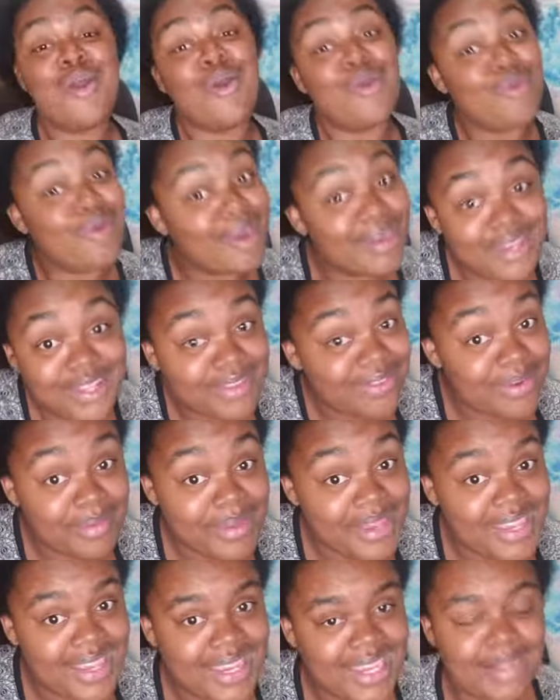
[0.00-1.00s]
Works for
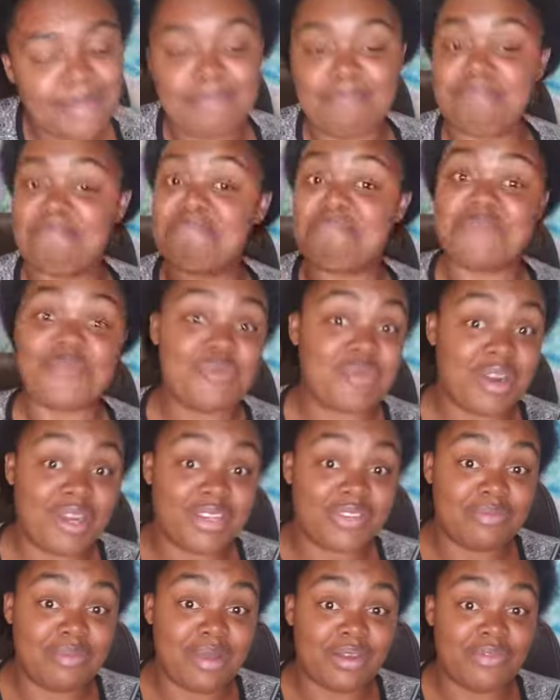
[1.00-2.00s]
me. Works
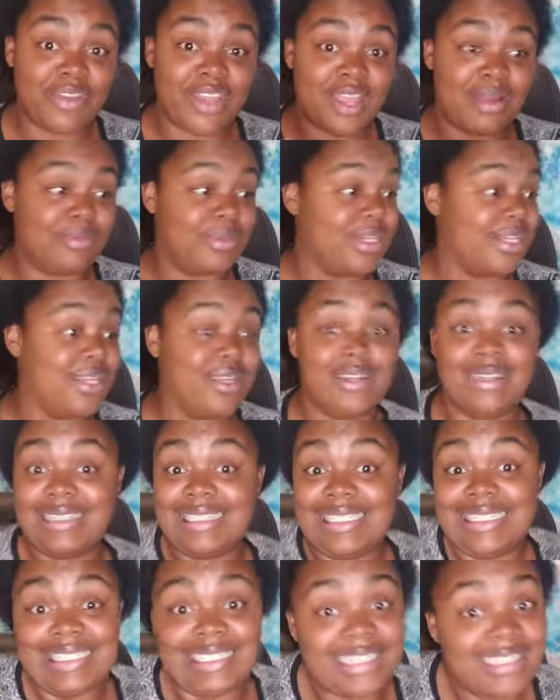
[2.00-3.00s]
for my family.
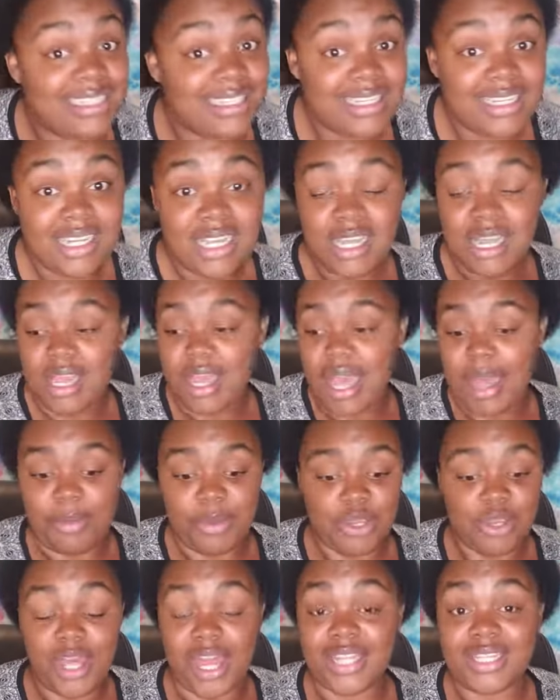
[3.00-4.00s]
I mean,
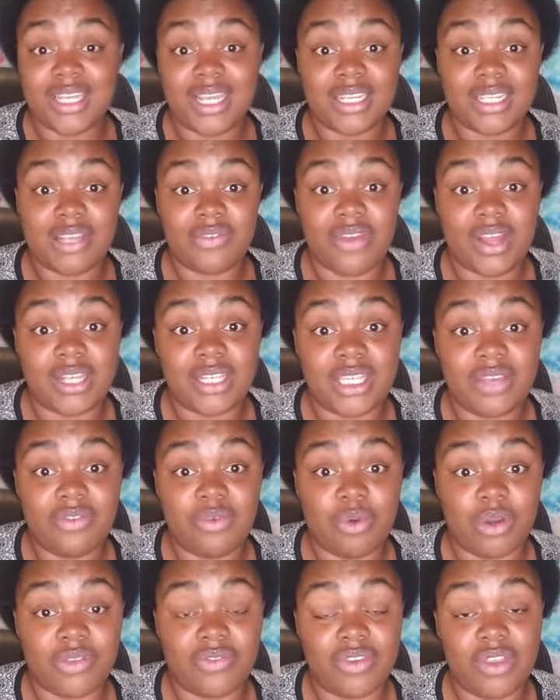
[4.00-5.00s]
you gotta test stuff out and see if it
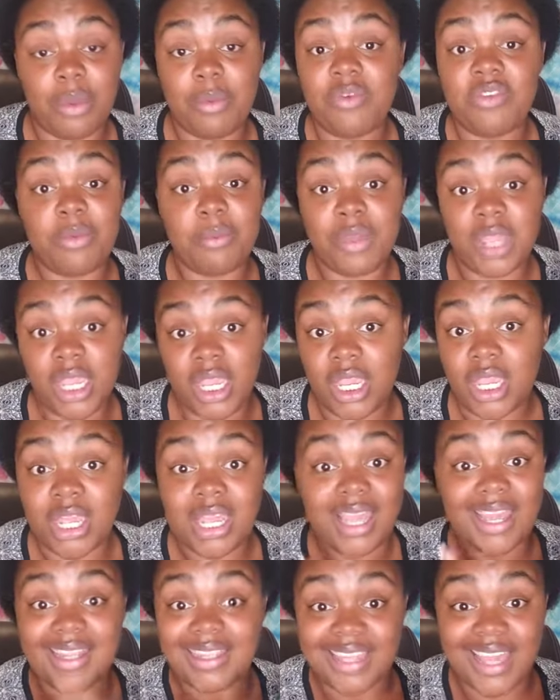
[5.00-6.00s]
works for you. But for me,
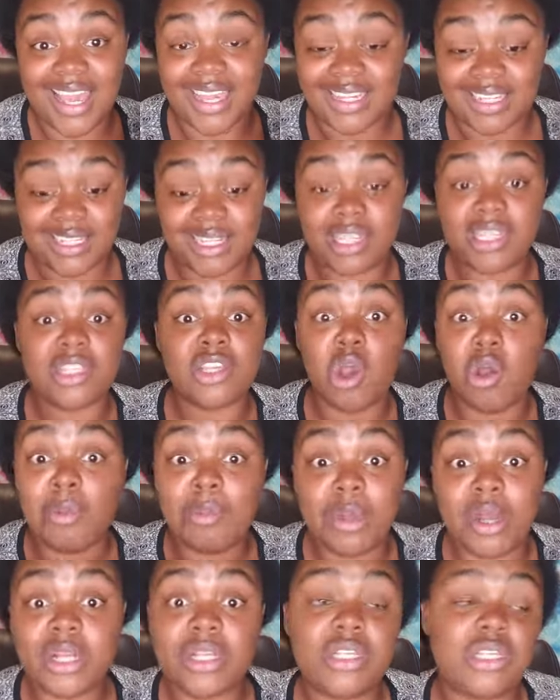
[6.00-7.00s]
it's excellent. So
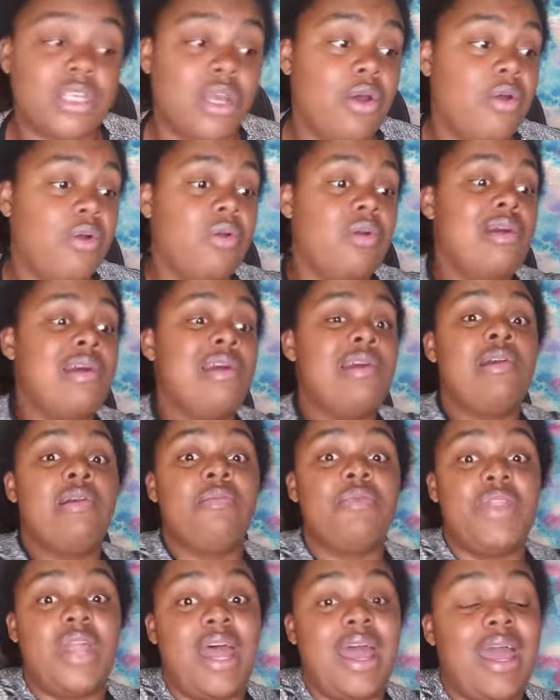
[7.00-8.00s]
much so
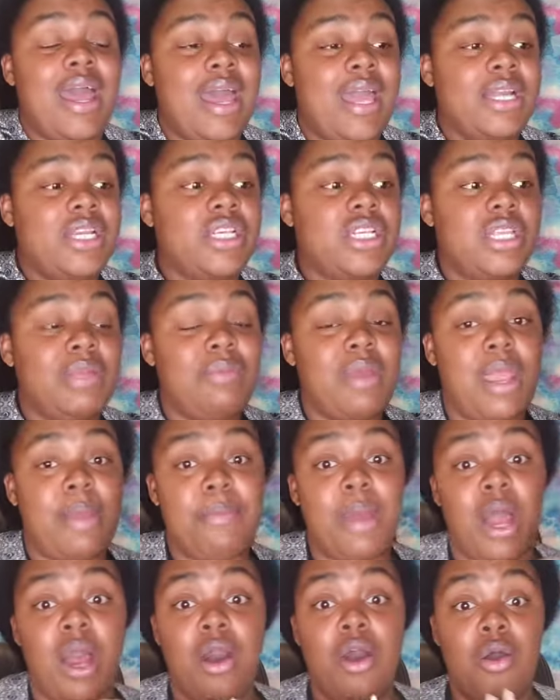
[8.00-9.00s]
that I actually make
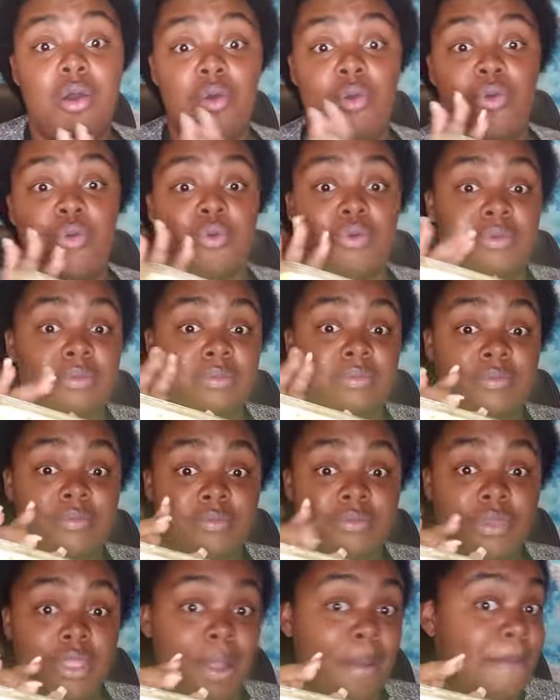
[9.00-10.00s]
my own
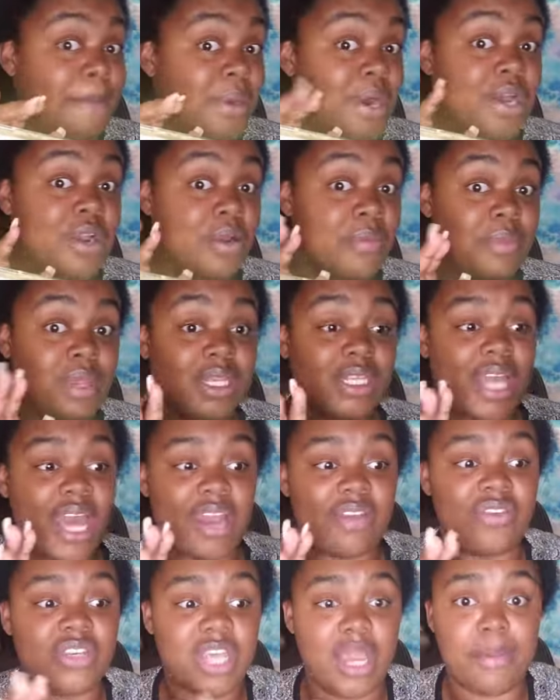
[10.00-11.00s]
butter mix out
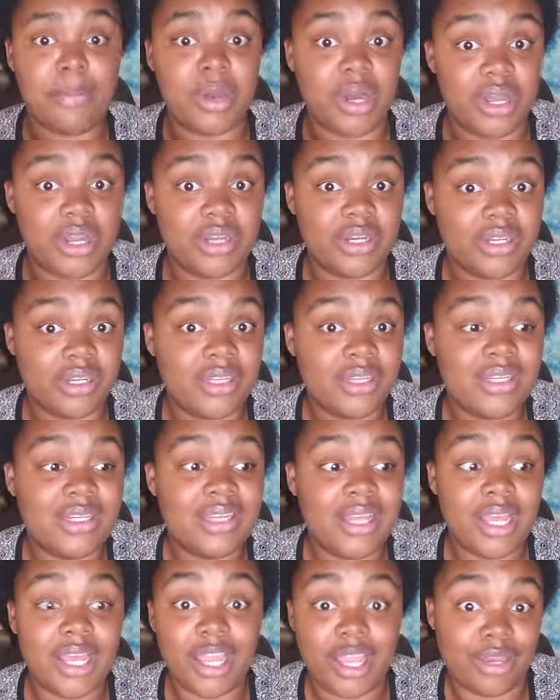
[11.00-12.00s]
of shea butter
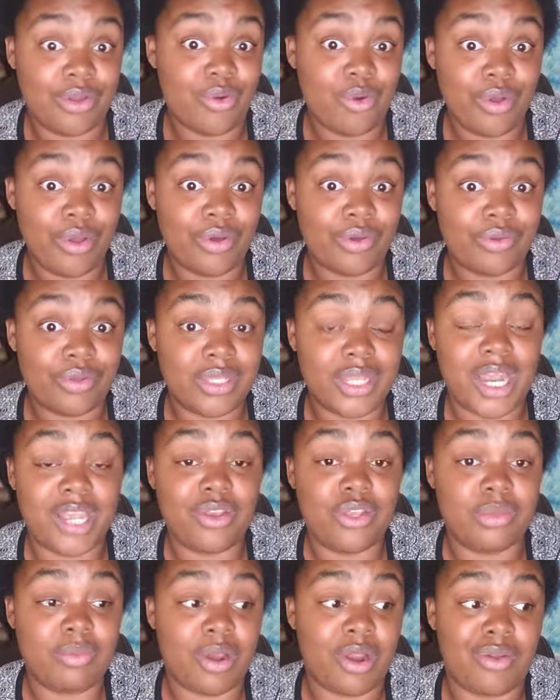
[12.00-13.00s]
and oils that I
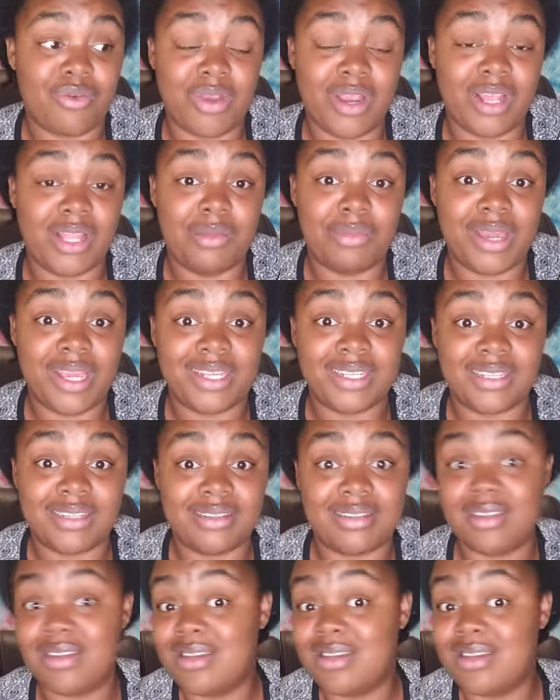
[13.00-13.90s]
use on a regular basis.